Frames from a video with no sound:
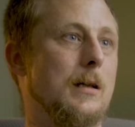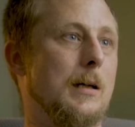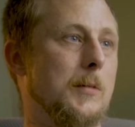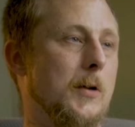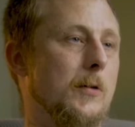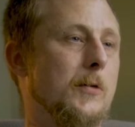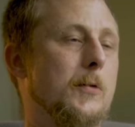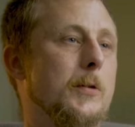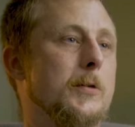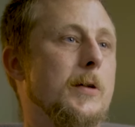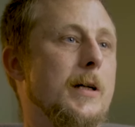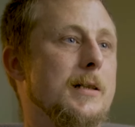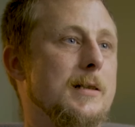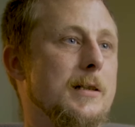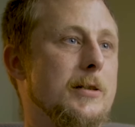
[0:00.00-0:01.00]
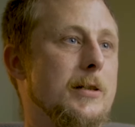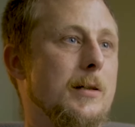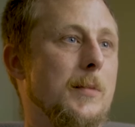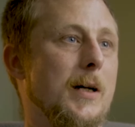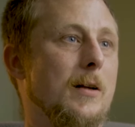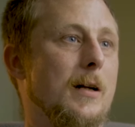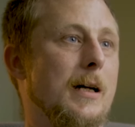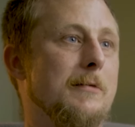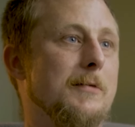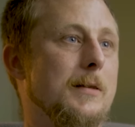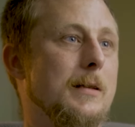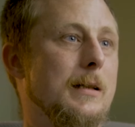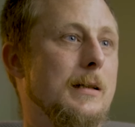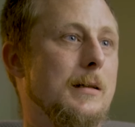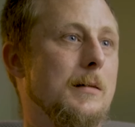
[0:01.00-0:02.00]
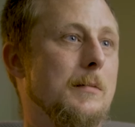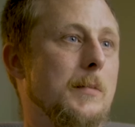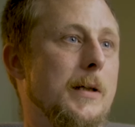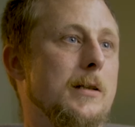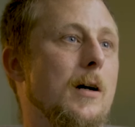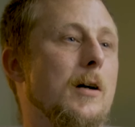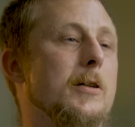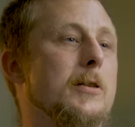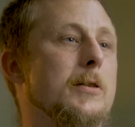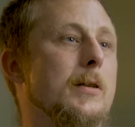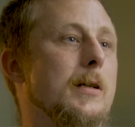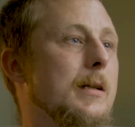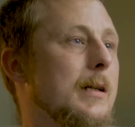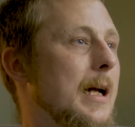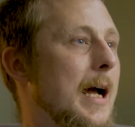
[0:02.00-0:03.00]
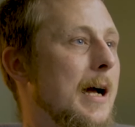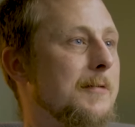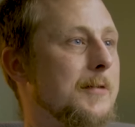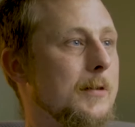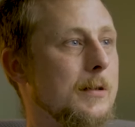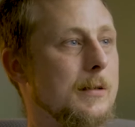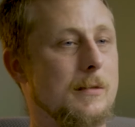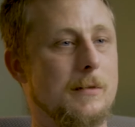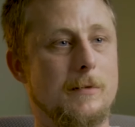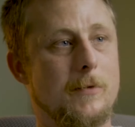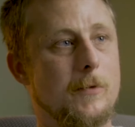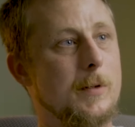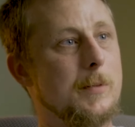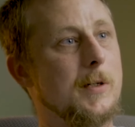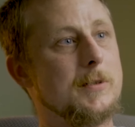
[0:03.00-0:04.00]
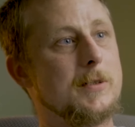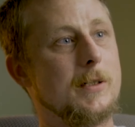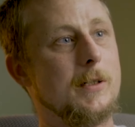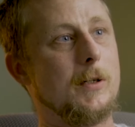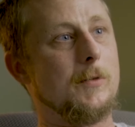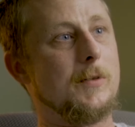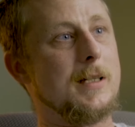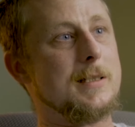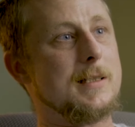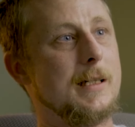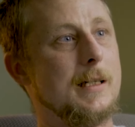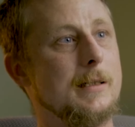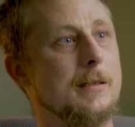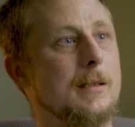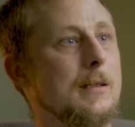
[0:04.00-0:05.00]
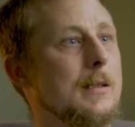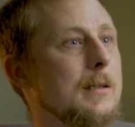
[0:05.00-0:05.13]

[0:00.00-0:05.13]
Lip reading: I'm going through a transition in my life. My daughter, after 3 months ago, they said,